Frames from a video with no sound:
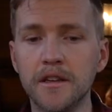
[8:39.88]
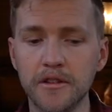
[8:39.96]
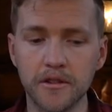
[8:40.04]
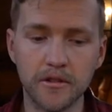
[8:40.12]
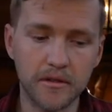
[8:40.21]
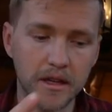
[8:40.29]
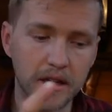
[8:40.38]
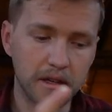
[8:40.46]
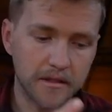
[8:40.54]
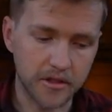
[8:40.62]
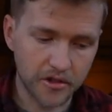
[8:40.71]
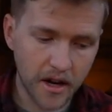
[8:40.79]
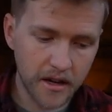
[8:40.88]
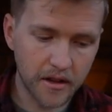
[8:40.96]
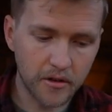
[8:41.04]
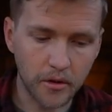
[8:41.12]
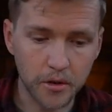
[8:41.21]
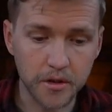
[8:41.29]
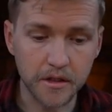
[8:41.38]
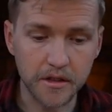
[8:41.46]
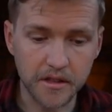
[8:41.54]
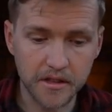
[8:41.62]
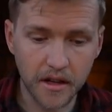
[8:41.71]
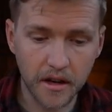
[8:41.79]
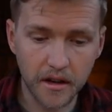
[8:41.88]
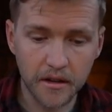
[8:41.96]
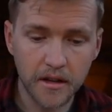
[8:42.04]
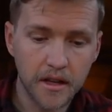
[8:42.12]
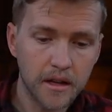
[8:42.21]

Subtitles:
do is a training course at the start,